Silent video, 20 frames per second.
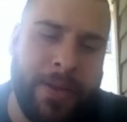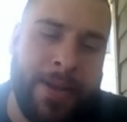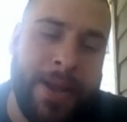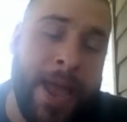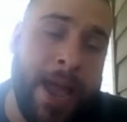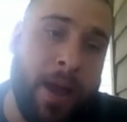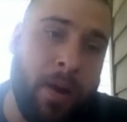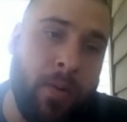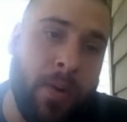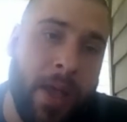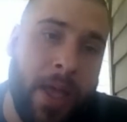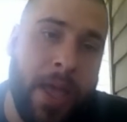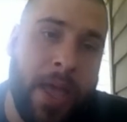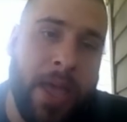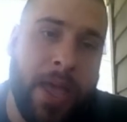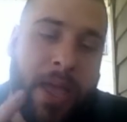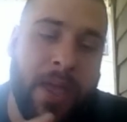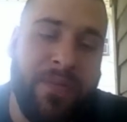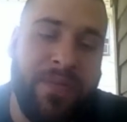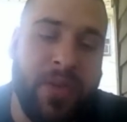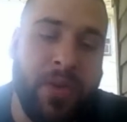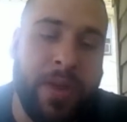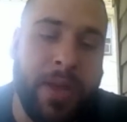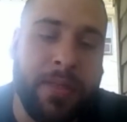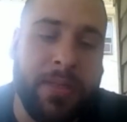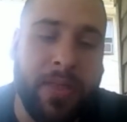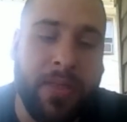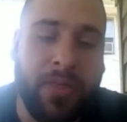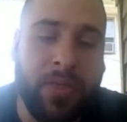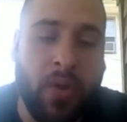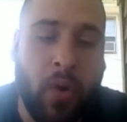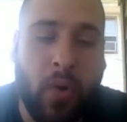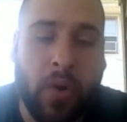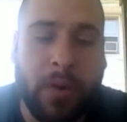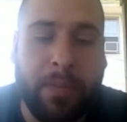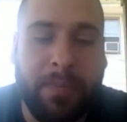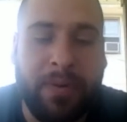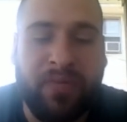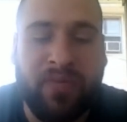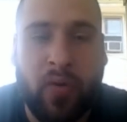Now, if you get the
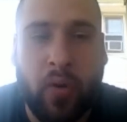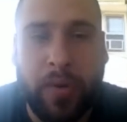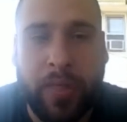Thorn before the